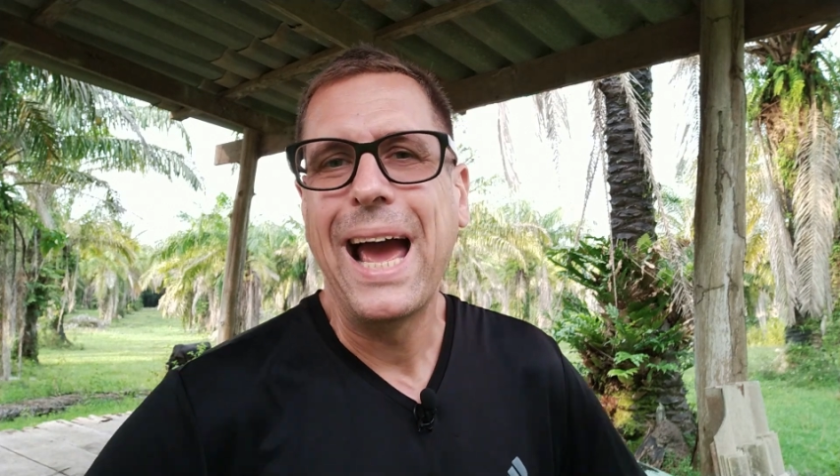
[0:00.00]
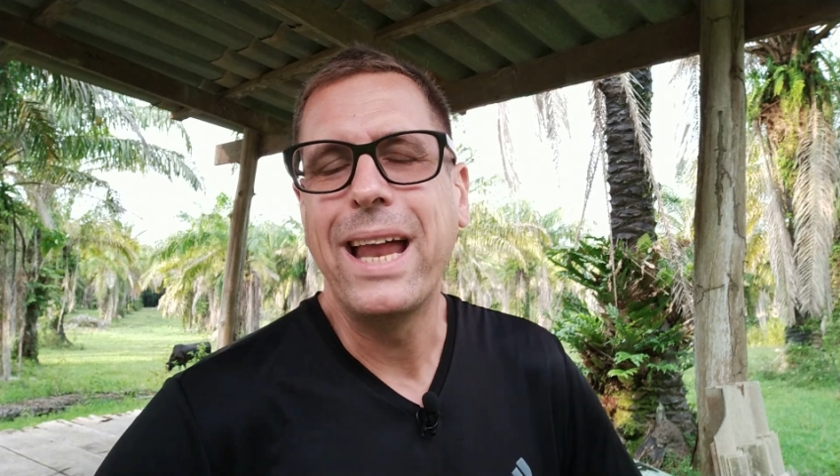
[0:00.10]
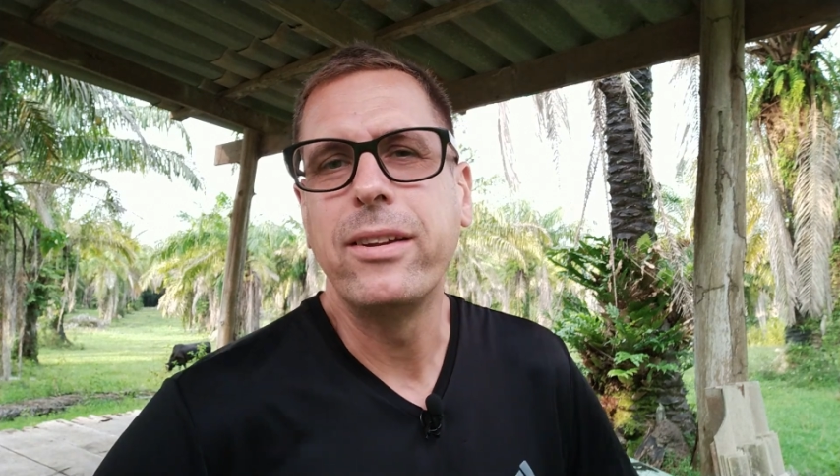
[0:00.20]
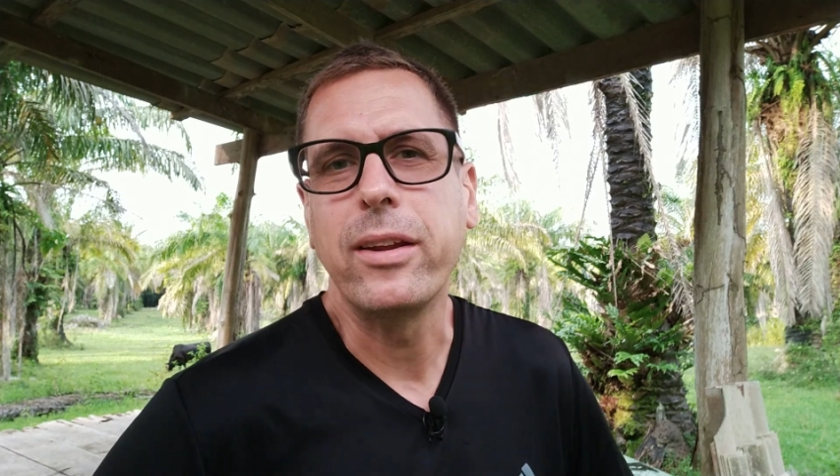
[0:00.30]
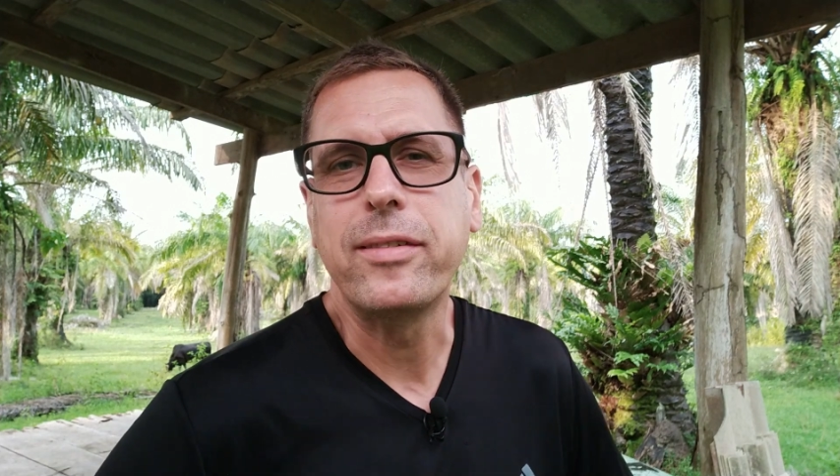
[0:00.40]

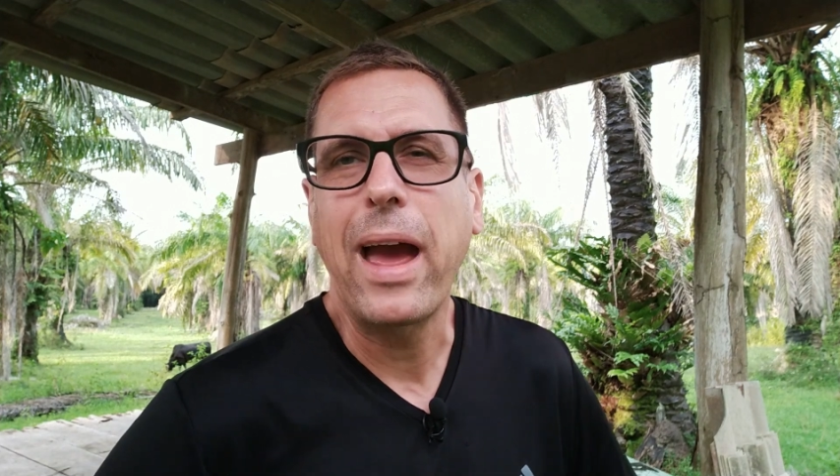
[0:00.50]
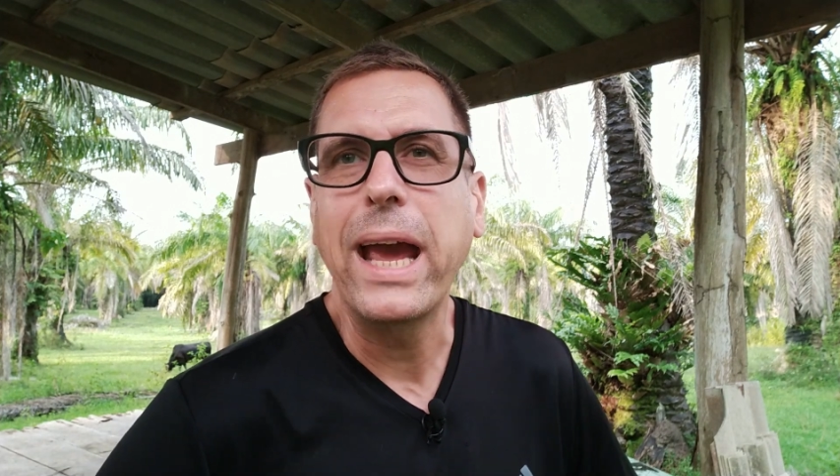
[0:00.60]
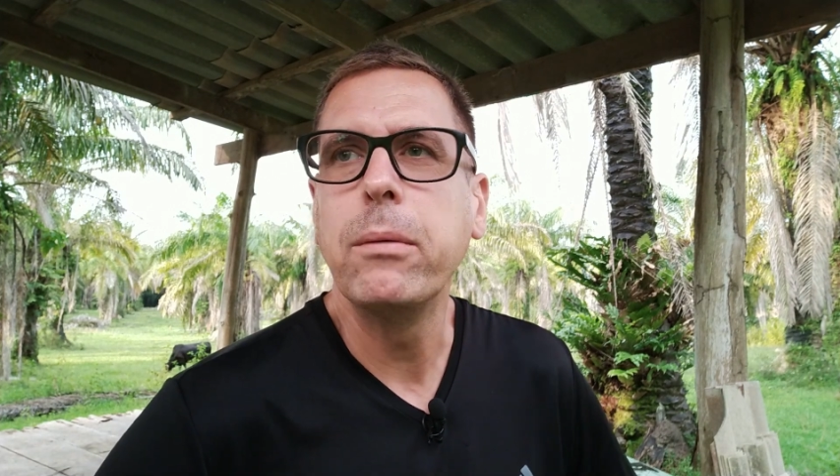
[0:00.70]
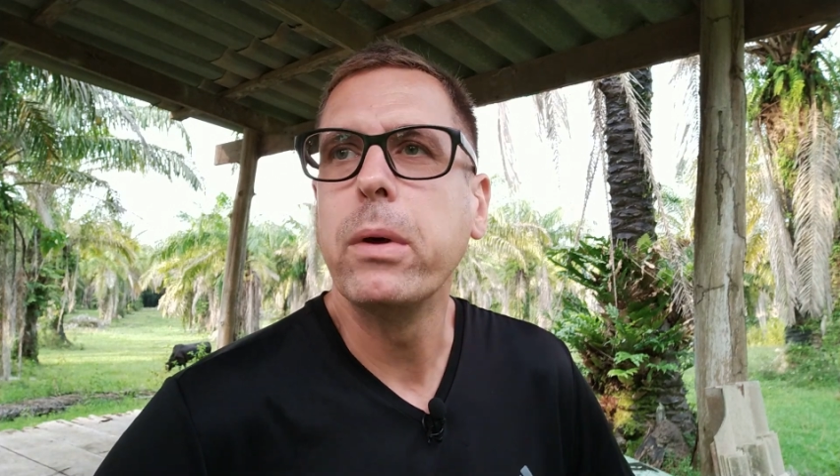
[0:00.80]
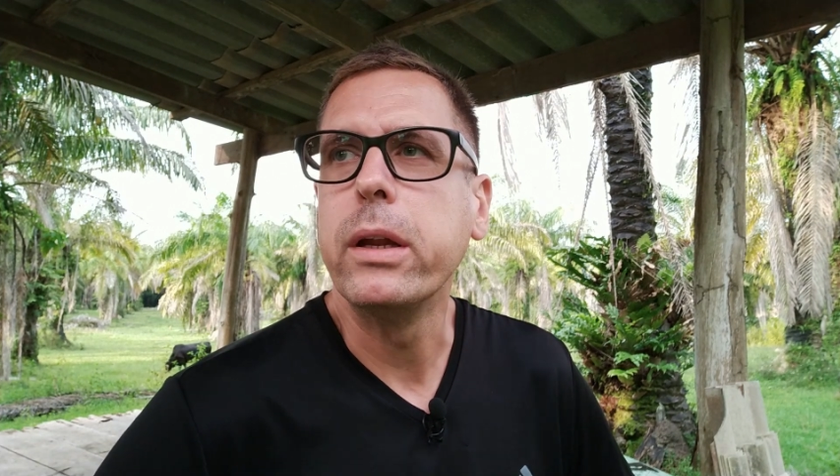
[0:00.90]

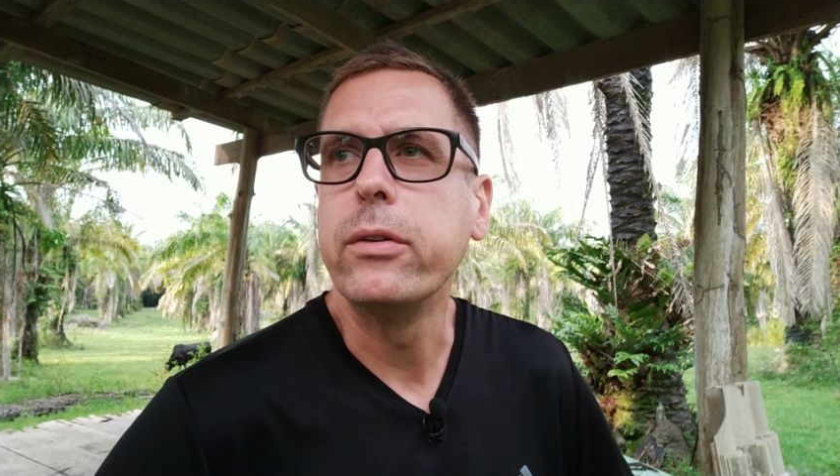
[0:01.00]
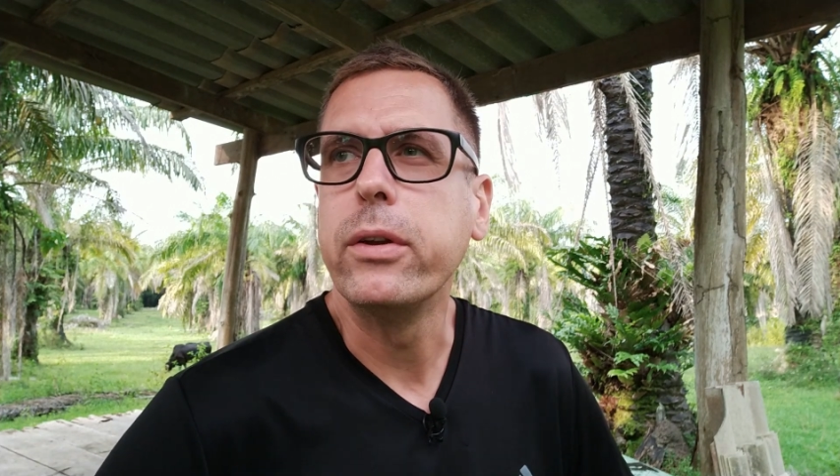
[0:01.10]
entertainment,